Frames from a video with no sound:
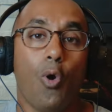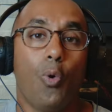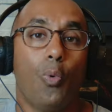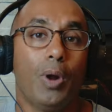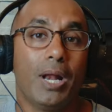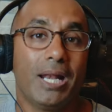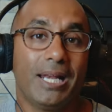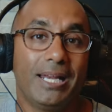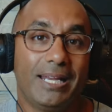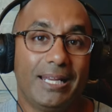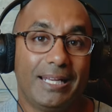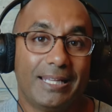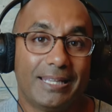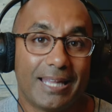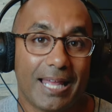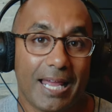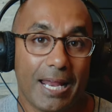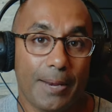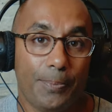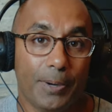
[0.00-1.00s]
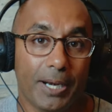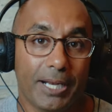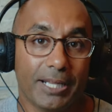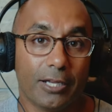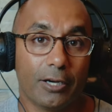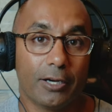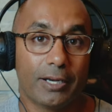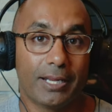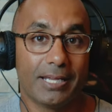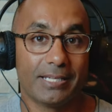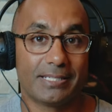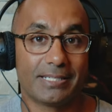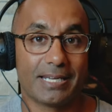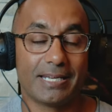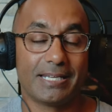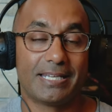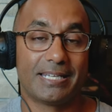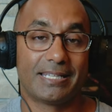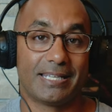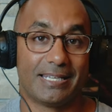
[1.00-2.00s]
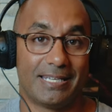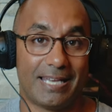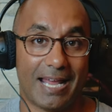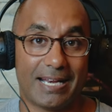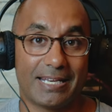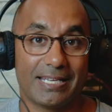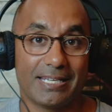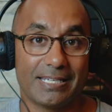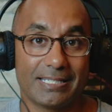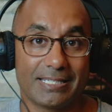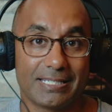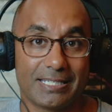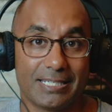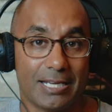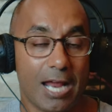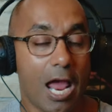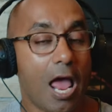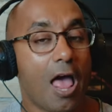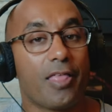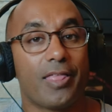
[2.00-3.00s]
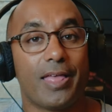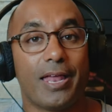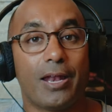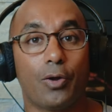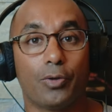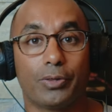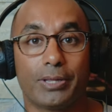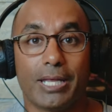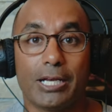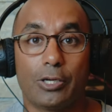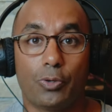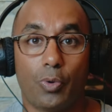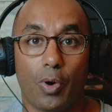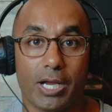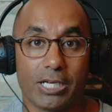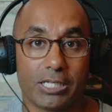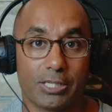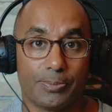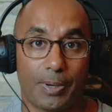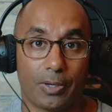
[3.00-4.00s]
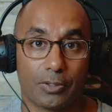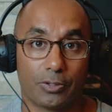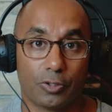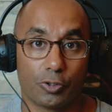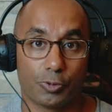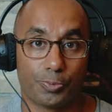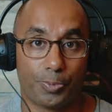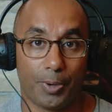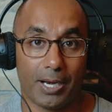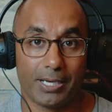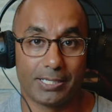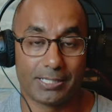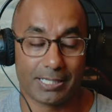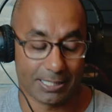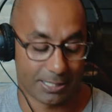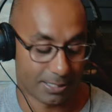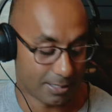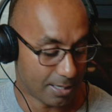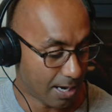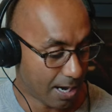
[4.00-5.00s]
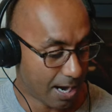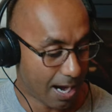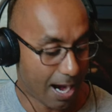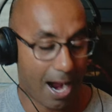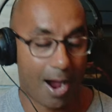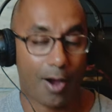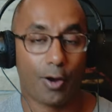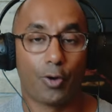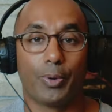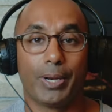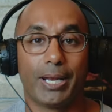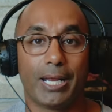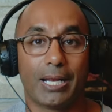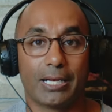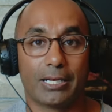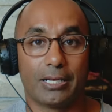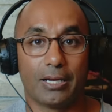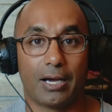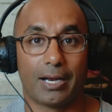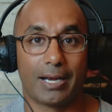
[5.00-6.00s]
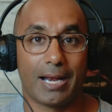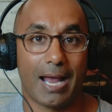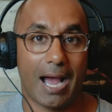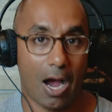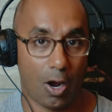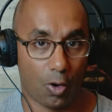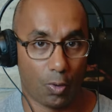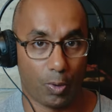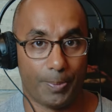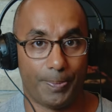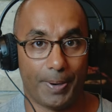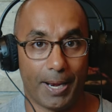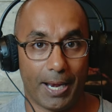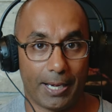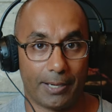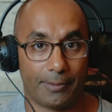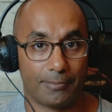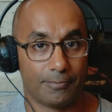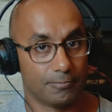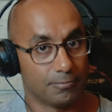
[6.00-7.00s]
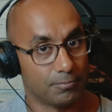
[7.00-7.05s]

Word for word: When they bring their kids into the dentist, they don't think twice about those braces. How do we get it done? How do we pay?